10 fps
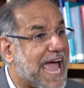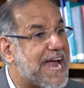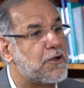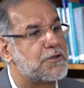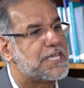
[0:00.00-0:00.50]

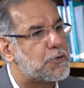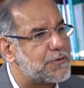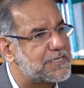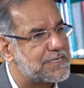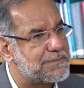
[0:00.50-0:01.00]
and on
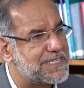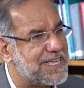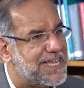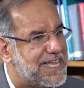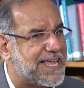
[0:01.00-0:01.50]
equal terms?
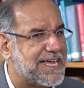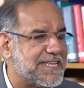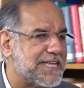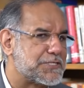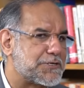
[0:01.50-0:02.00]
Can
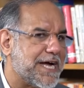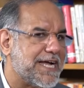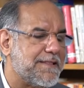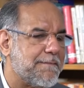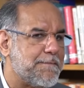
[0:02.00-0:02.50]
Israel